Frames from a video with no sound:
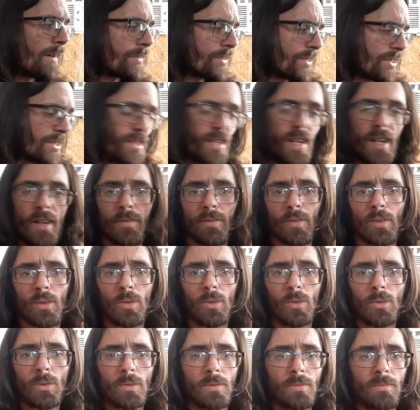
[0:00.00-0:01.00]

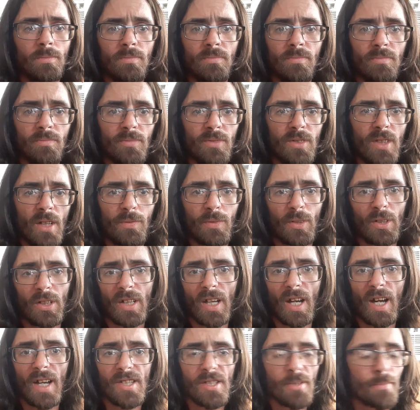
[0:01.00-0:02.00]
several different
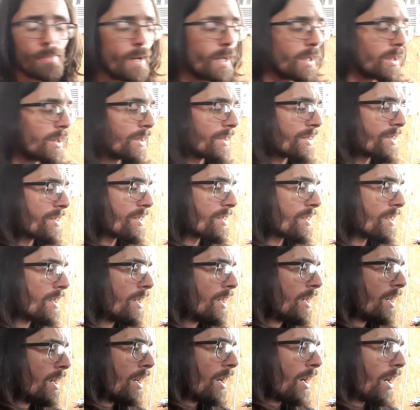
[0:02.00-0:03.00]
kinds of pellets
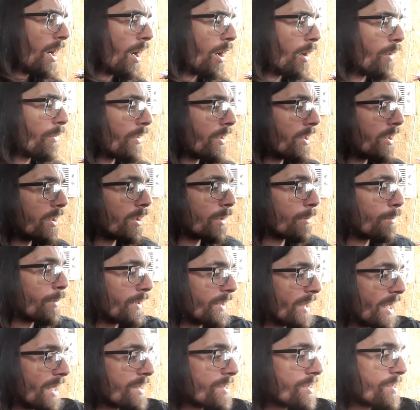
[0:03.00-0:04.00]
over here, but
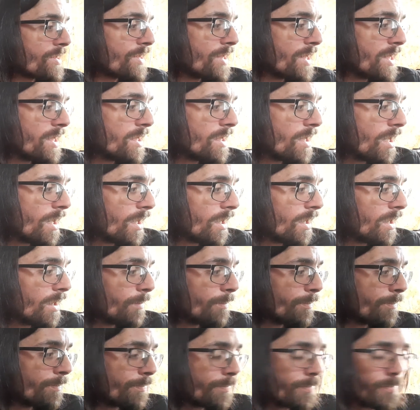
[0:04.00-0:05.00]
that's the
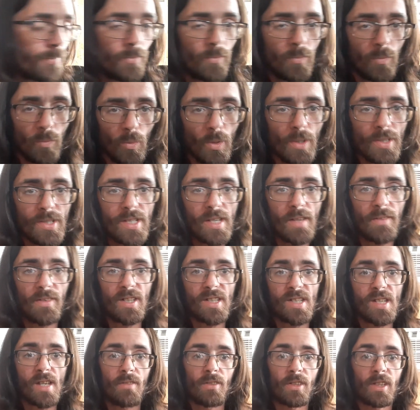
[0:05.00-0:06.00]

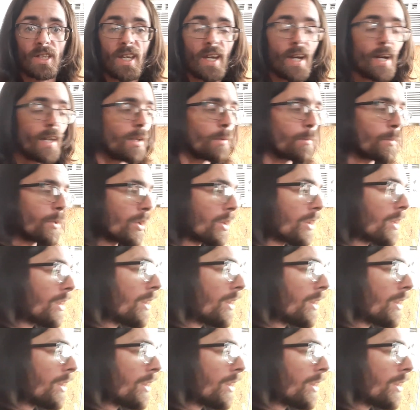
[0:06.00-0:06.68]
177 caliber